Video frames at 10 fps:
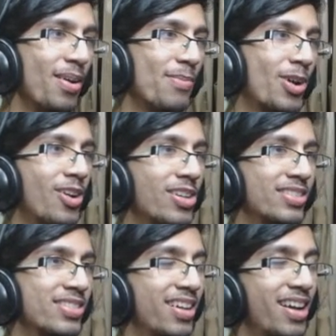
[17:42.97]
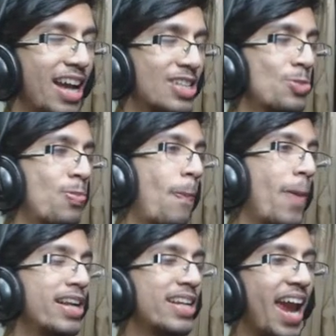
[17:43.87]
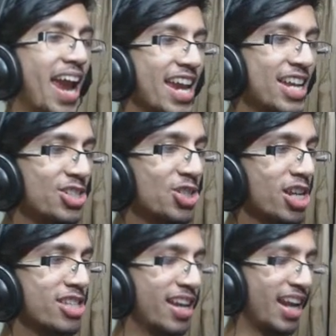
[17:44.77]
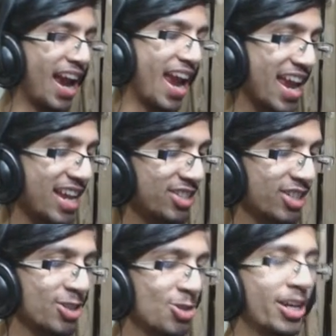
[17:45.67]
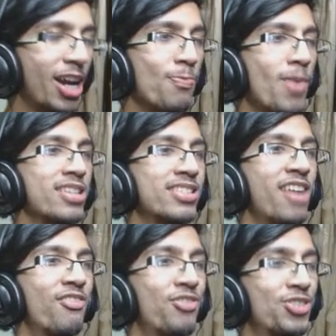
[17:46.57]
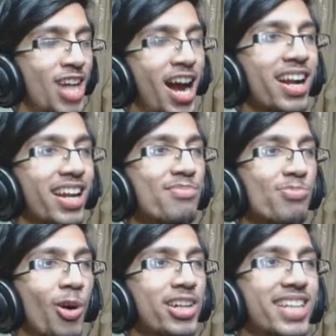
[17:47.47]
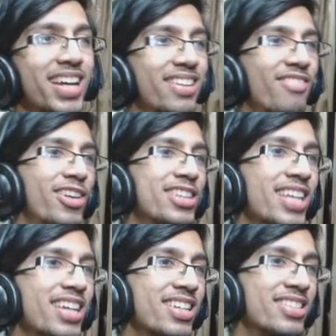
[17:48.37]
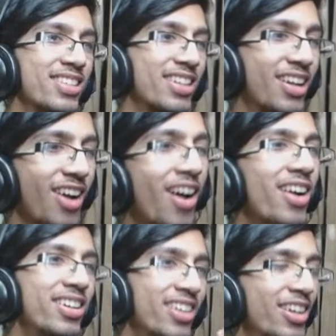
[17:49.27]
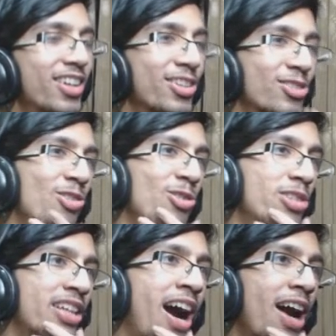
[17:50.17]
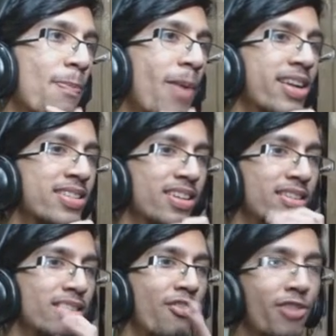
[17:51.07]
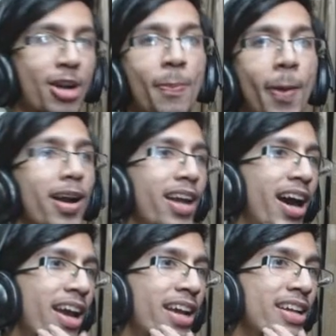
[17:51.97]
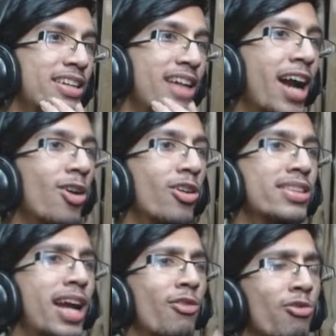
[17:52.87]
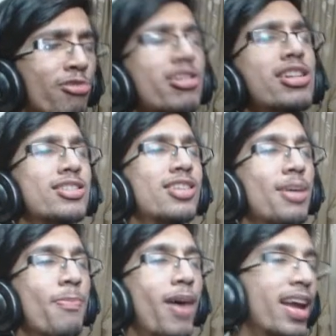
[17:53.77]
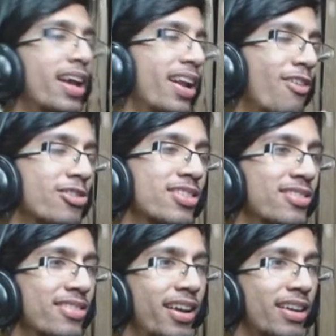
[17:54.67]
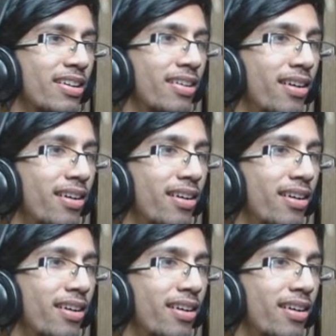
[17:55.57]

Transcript: because I spent ages and ages to get past that starting point, and once I just got through the hard parts and the fun part, I died on that really silly part, and I was just like,